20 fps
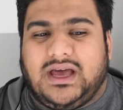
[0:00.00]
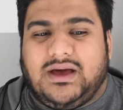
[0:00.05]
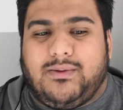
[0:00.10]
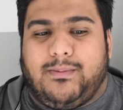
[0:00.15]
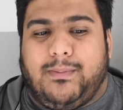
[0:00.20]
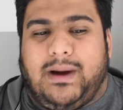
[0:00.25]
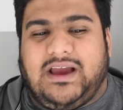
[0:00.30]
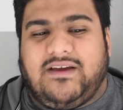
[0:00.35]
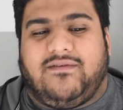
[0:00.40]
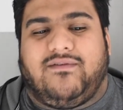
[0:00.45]

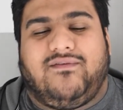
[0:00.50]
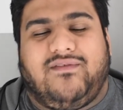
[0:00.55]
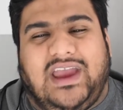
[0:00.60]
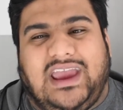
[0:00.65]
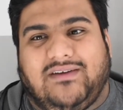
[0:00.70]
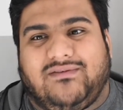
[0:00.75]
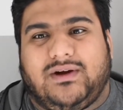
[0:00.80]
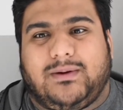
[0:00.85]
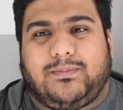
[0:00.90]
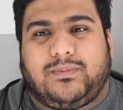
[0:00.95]
My
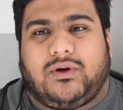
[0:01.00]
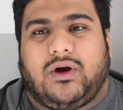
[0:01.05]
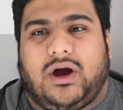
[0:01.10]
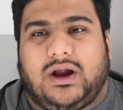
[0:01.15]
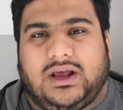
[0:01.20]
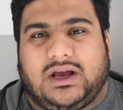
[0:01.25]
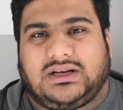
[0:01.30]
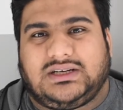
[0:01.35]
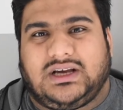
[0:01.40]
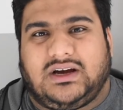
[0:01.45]
favorite
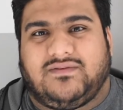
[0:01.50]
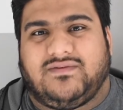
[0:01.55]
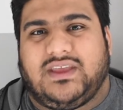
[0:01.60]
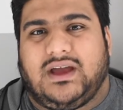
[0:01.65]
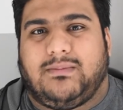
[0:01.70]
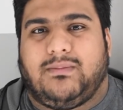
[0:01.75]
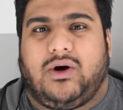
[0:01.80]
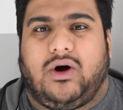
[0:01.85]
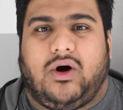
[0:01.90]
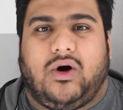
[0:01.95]
product of
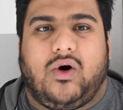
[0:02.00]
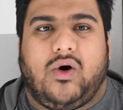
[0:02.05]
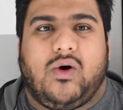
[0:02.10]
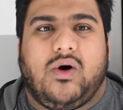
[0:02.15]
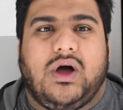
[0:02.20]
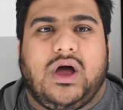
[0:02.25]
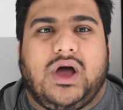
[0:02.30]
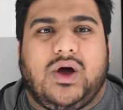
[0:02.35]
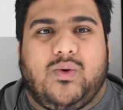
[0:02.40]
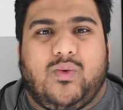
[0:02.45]
them
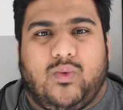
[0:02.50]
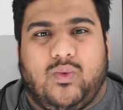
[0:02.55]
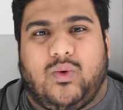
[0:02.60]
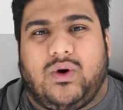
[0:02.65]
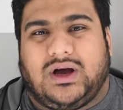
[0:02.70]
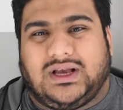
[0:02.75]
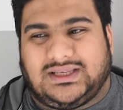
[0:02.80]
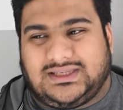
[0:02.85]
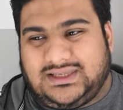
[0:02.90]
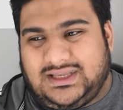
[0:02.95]
all
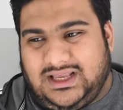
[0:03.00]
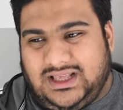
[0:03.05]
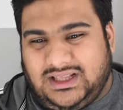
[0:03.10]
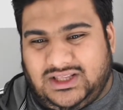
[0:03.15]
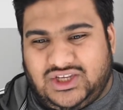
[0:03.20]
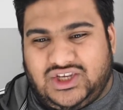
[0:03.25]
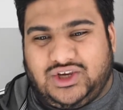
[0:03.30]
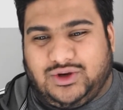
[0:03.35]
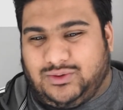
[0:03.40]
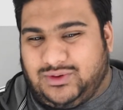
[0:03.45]
was
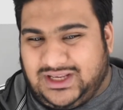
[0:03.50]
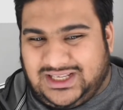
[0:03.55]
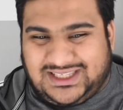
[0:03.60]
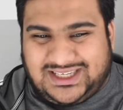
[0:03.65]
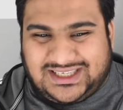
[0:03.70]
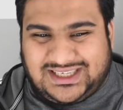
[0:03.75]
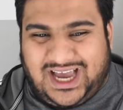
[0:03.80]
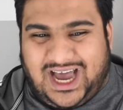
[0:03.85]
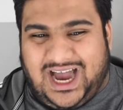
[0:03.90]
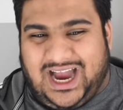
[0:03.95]
two. It's
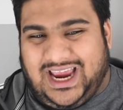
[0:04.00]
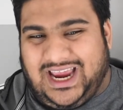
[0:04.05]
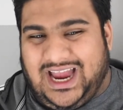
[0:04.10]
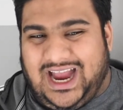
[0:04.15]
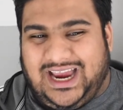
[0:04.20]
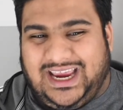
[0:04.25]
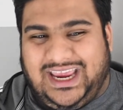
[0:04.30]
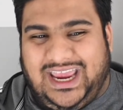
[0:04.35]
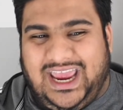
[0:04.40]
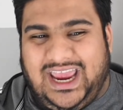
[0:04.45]
a tie.
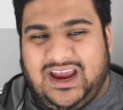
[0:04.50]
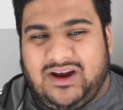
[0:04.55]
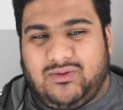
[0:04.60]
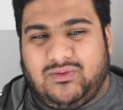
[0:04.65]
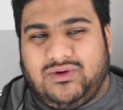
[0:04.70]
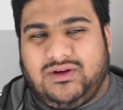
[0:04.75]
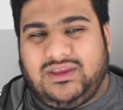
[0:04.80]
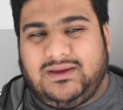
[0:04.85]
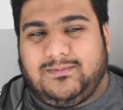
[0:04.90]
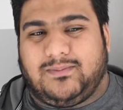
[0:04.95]
I can't
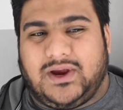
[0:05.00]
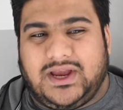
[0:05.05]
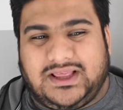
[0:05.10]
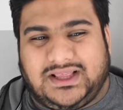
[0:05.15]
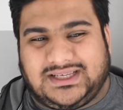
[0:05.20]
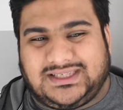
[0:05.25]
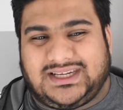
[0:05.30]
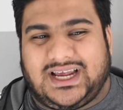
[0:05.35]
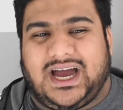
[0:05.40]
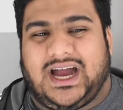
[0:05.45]
really break
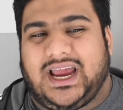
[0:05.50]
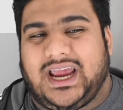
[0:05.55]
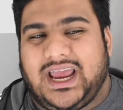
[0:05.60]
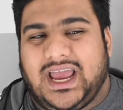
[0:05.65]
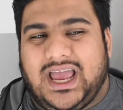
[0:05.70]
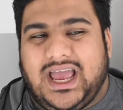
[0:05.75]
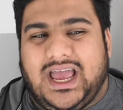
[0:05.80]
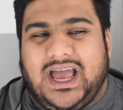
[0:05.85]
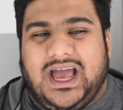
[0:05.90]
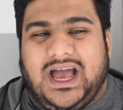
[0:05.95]
this tie,
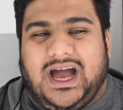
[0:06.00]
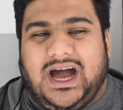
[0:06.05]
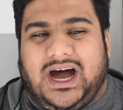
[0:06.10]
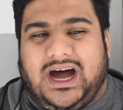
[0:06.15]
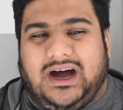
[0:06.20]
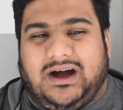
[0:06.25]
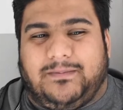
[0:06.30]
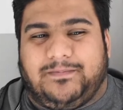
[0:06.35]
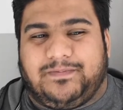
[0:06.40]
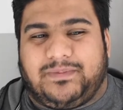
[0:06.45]

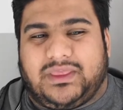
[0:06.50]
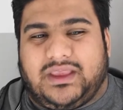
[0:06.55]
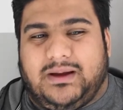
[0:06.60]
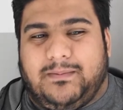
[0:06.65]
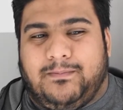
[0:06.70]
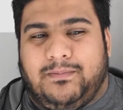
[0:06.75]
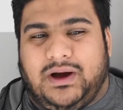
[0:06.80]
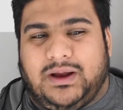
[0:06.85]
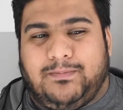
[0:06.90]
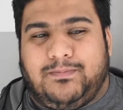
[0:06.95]

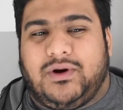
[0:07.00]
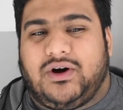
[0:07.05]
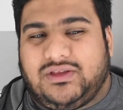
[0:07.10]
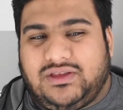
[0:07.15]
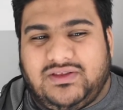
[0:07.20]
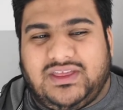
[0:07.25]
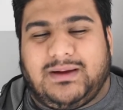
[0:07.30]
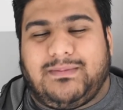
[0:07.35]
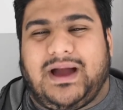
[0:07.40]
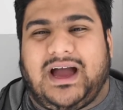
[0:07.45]
but both
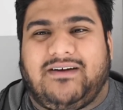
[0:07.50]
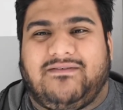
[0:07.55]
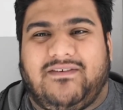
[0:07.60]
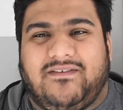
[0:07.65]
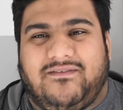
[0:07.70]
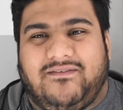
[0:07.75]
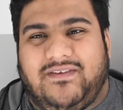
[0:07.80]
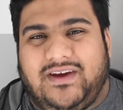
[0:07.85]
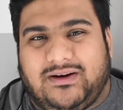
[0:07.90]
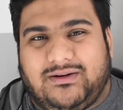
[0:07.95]
of them have a
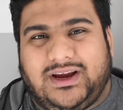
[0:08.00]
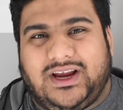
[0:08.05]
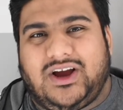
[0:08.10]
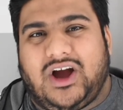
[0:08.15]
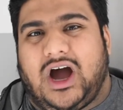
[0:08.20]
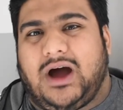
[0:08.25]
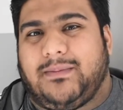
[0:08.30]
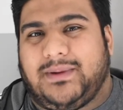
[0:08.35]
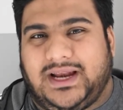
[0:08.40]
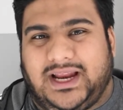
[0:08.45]
very
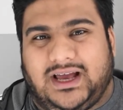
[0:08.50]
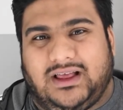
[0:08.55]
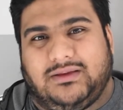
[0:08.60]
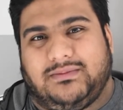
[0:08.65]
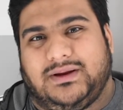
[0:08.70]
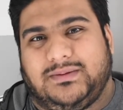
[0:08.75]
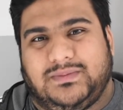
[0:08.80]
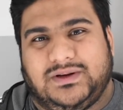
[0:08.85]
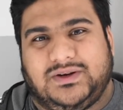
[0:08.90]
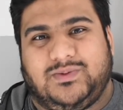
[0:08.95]
common
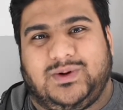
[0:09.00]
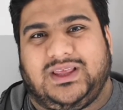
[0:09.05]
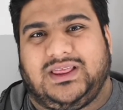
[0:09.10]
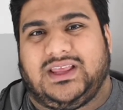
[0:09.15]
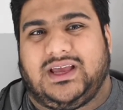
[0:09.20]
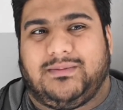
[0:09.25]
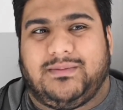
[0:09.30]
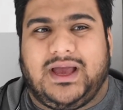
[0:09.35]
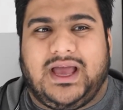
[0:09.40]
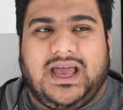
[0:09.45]
element between
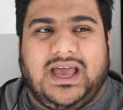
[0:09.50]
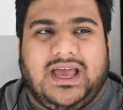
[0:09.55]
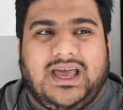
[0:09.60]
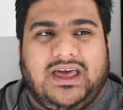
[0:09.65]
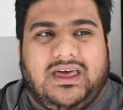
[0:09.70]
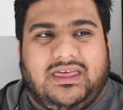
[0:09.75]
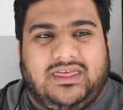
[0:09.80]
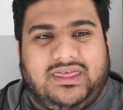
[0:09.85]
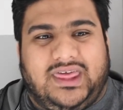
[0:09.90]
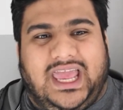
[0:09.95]
them.
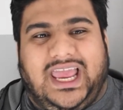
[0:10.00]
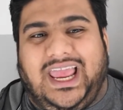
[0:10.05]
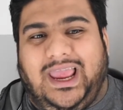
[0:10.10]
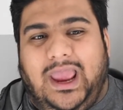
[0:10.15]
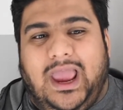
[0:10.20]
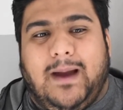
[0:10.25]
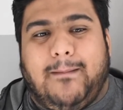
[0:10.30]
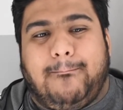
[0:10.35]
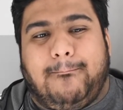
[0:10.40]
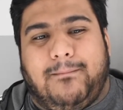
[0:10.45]
They
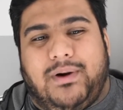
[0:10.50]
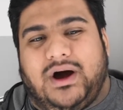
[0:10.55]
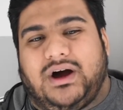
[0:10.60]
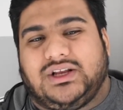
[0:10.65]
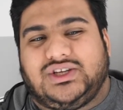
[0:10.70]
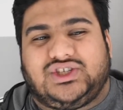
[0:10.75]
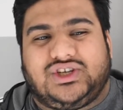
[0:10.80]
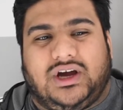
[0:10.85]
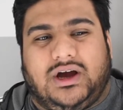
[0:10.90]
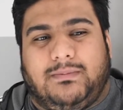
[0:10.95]

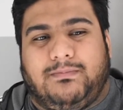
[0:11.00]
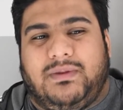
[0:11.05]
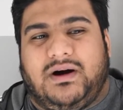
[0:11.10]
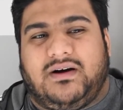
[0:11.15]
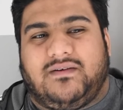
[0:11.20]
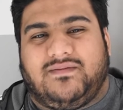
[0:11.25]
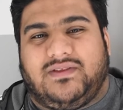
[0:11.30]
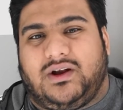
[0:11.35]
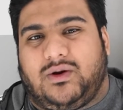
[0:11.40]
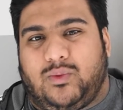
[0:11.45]
punch
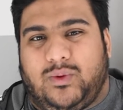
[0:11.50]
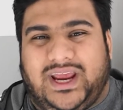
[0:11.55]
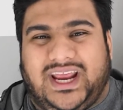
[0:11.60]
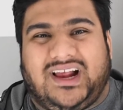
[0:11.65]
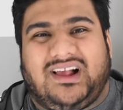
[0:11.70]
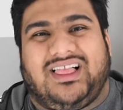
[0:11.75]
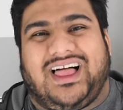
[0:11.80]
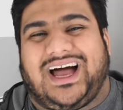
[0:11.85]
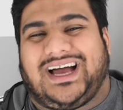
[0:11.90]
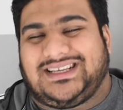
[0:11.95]
above their weight
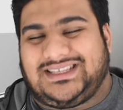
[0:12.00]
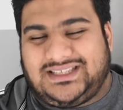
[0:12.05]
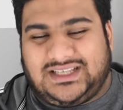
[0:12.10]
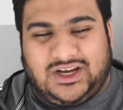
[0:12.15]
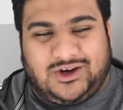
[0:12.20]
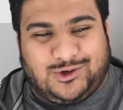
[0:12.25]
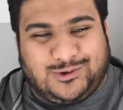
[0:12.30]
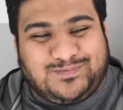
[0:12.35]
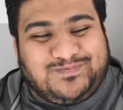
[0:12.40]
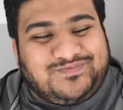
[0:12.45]
class.
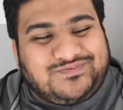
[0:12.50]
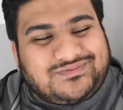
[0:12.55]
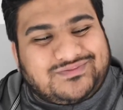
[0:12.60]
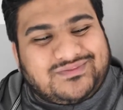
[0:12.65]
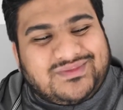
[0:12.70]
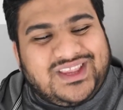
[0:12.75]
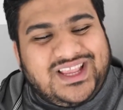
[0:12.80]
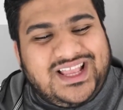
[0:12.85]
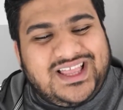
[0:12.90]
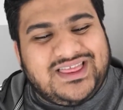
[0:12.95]
So
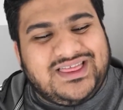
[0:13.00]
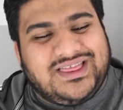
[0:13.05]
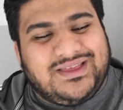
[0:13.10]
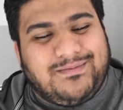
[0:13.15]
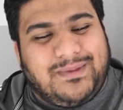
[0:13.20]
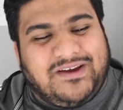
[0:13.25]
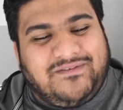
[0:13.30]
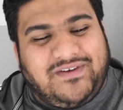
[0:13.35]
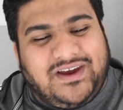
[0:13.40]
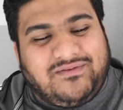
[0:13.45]

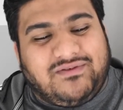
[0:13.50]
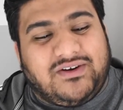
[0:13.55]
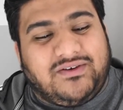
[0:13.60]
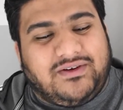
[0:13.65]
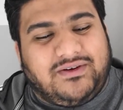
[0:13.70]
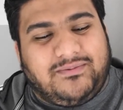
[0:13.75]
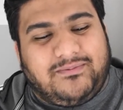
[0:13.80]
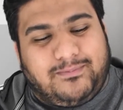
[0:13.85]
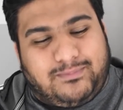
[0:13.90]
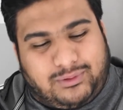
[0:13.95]
my favorite
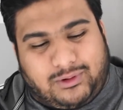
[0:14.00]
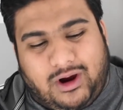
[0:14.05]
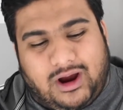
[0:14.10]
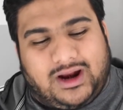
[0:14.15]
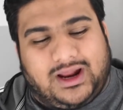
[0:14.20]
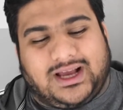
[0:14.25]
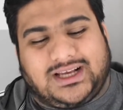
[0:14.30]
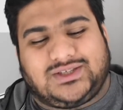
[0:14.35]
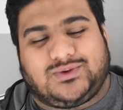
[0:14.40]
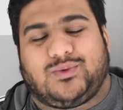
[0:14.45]

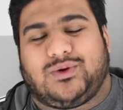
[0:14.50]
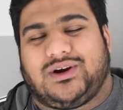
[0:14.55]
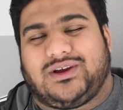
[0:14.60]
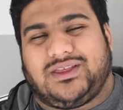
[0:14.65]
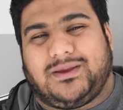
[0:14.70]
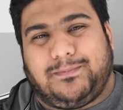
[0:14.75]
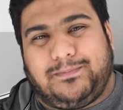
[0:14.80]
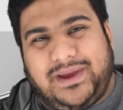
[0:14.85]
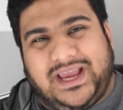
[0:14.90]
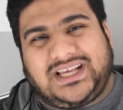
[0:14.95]
products were
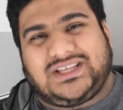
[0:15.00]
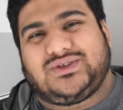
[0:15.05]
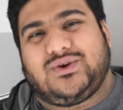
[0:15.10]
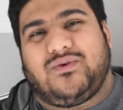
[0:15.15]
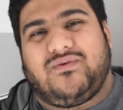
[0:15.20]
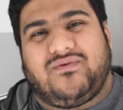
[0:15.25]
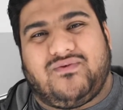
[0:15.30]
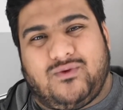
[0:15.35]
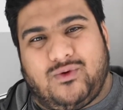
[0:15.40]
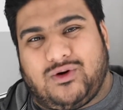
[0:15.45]
the Pixel
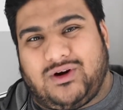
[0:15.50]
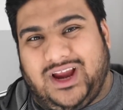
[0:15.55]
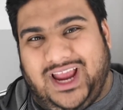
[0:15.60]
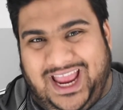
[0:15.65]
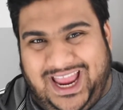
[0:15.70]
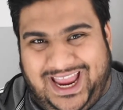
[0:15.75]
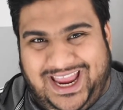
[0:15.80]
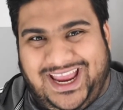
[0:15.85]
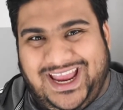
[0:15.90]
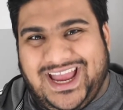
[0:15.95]

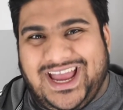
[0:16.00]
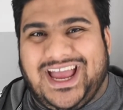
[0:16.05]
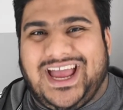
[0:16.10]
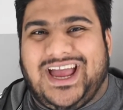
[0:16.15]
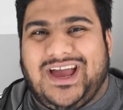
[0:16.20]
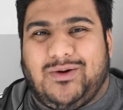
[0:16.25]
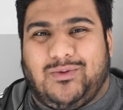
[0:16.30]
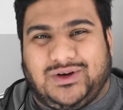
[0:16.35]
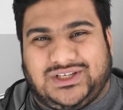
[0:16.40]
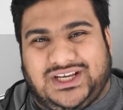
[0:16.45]
4a,
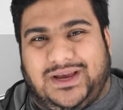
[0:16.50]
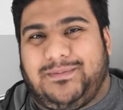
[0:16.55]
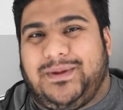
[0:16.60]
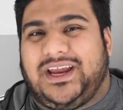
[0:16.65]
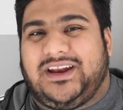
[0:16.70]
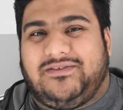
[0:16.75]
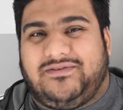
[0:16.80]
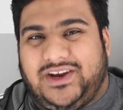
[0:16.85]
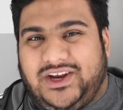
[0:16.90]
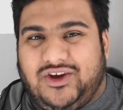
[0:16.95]
which I
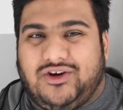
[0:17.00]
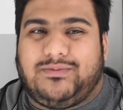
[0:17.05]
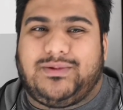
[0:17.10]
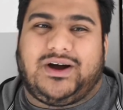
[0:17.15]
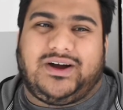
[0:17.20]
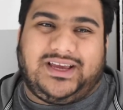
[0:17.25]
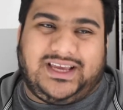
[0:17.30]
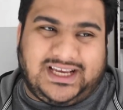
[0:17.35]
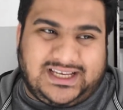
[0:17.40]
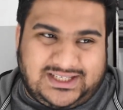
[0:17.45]
made a video
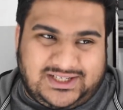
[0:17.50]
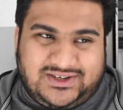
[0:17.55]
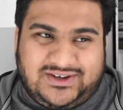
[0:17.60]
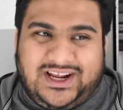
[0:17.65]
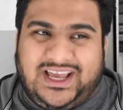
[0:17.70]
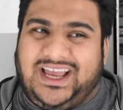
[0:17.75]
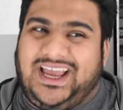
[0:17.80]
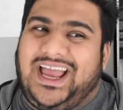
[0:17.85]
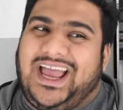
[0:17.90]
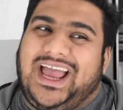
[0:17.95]
about
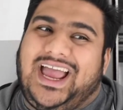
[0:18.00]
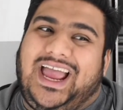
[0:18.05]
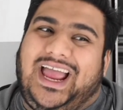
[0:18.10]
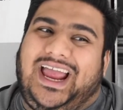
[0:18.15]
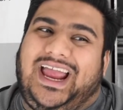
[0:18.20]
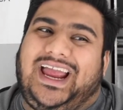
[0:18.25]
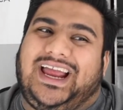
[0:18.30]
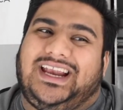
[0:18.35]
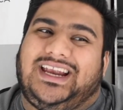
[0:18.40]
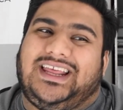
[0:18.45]
yesterday,
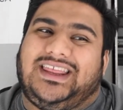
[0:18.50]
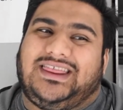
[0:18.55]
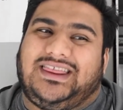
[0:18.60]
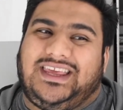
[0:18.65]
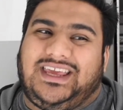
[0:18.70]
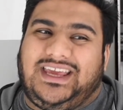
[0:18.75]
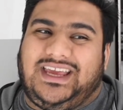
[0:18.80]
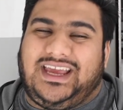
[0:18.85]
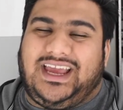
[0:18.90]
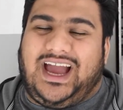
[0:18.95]
and
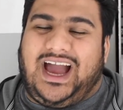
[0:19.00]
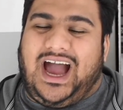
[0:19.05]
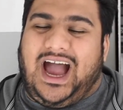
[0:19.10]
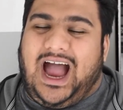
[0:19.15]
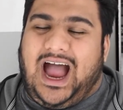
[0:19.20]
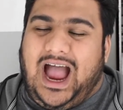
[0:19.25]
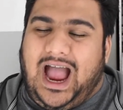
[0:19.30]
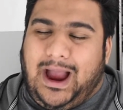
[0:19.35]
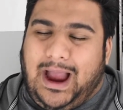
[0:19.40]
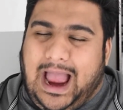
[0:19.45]
the
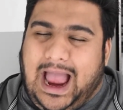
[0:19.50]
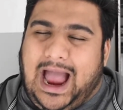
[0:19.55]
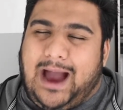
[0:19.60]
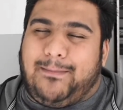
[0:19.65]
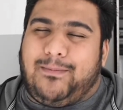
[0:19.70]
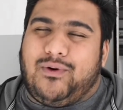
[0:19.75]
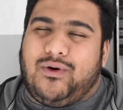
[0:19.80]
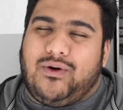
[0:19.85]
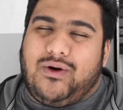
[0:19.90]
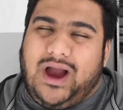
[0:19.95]

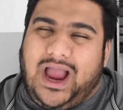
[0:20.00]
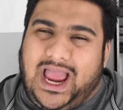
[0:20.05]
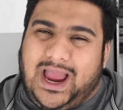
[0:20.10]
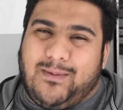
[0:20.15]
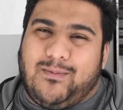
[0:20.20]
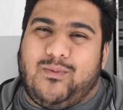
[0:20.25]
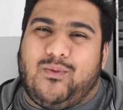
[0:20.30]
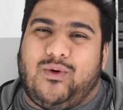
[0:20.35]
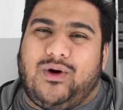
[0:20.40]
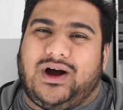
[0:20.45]
Apple
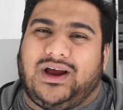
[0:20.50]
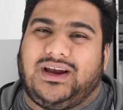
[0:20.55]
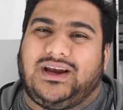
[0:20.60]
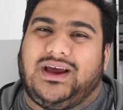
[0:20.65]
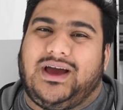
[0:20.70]
M1